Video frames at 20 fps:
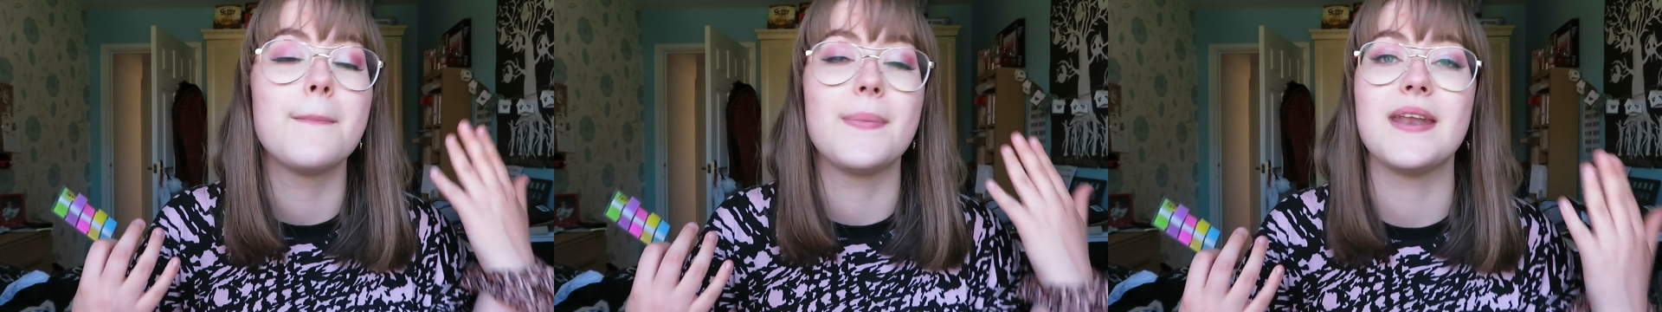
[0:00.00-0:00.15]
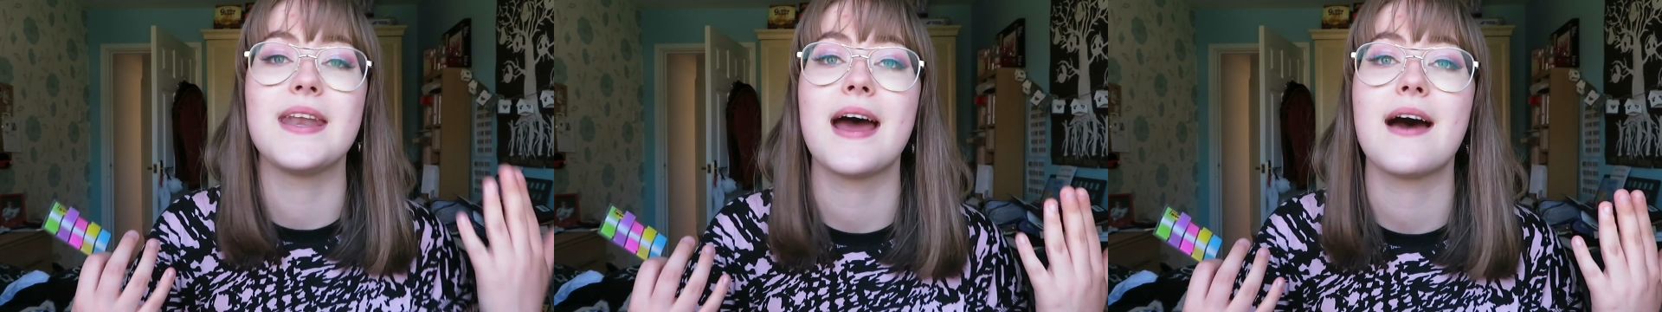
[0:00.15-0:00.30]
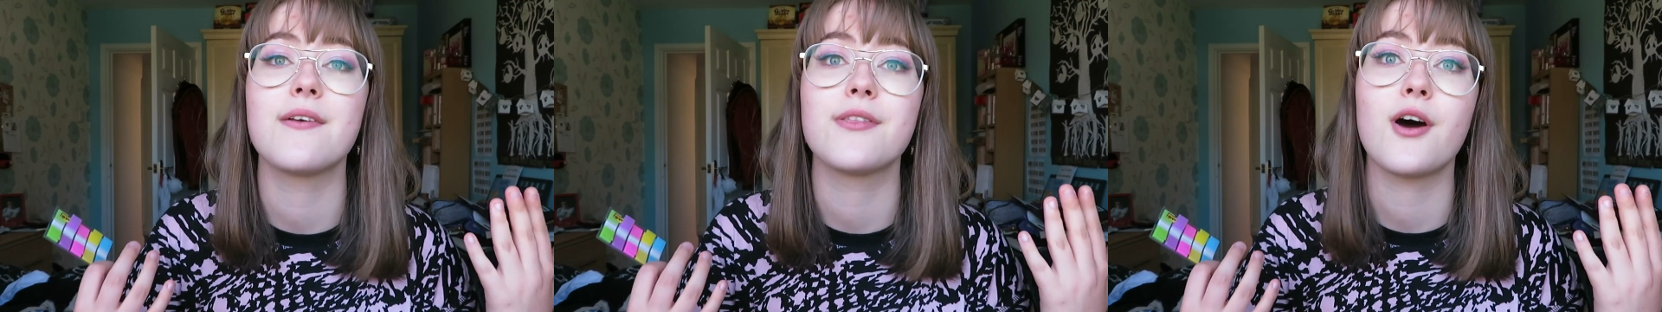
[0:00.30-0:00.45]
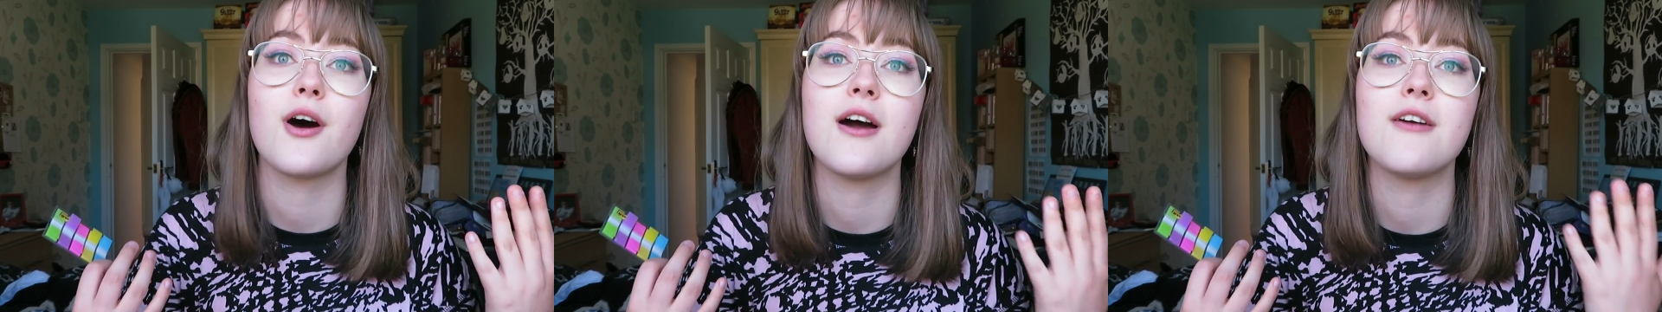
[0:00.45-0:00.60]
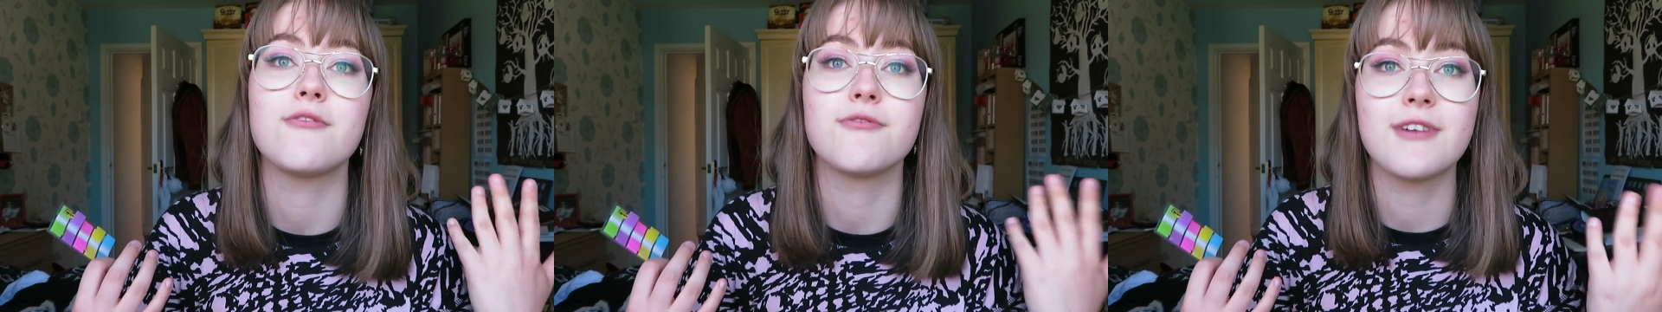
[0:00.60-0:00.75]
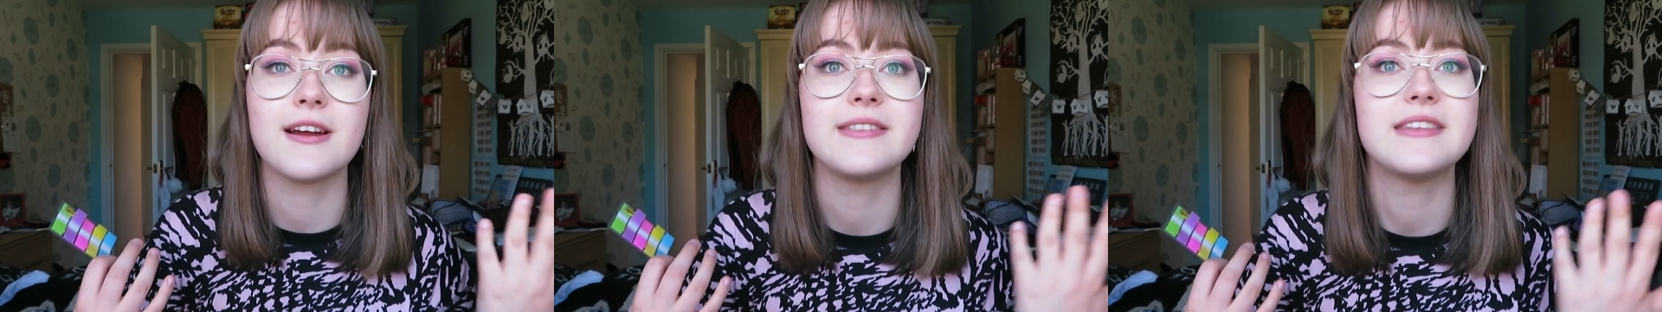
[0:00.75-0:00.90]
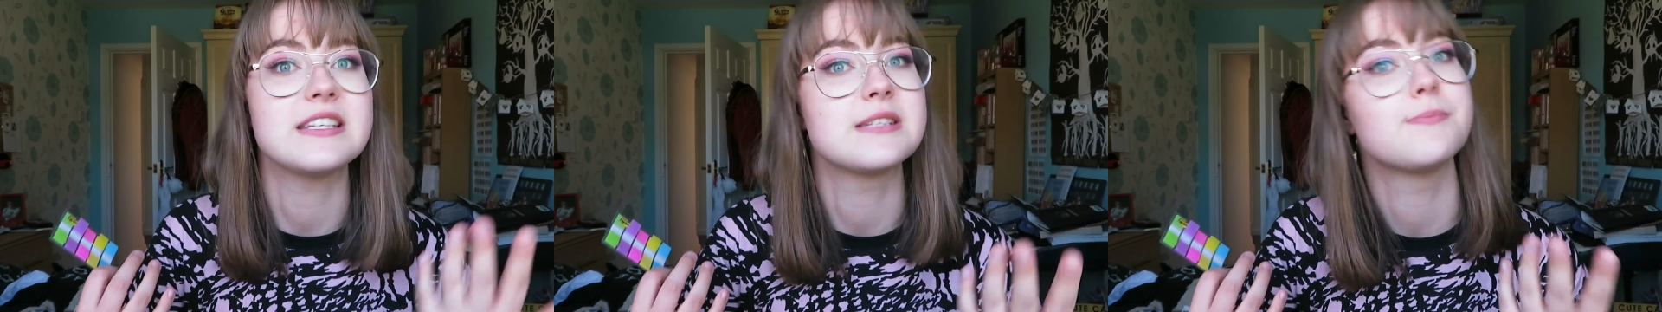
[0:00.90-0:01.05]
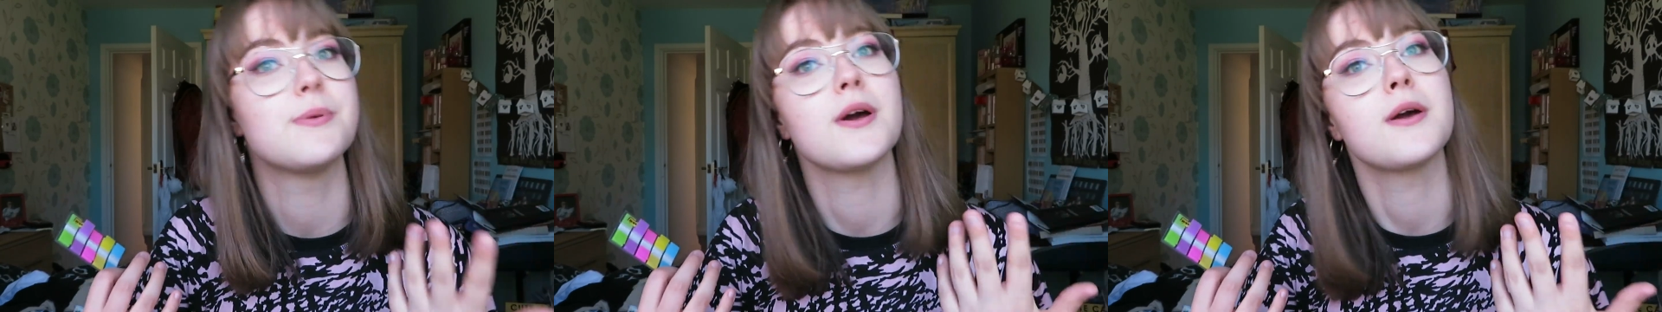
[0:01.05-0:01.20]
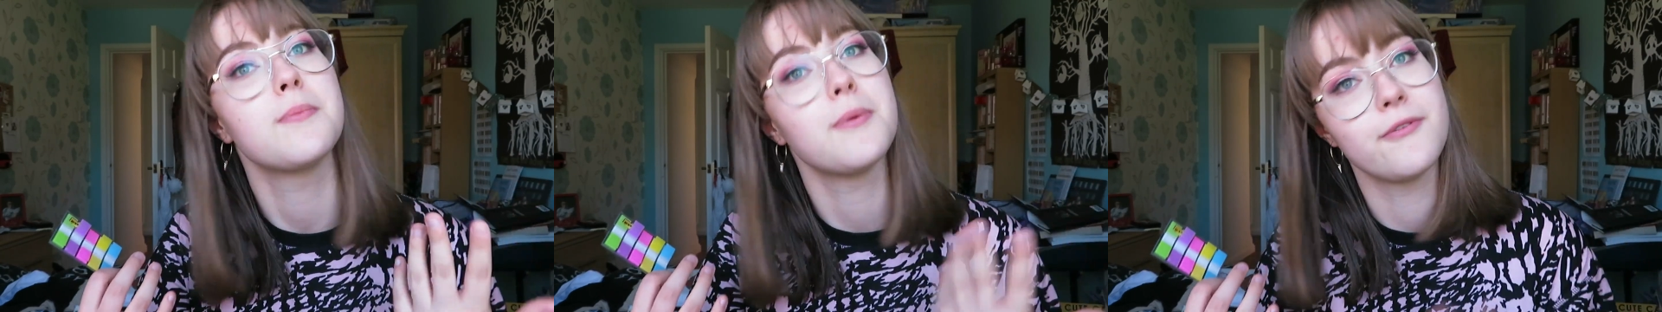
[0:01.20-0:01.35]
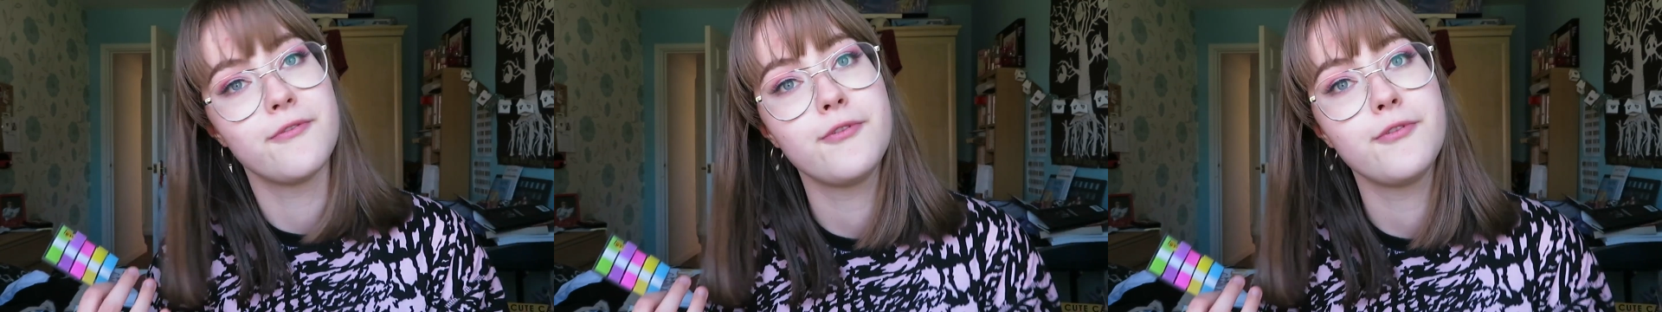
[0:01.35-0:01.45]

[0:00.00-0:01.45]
but now that I've read this book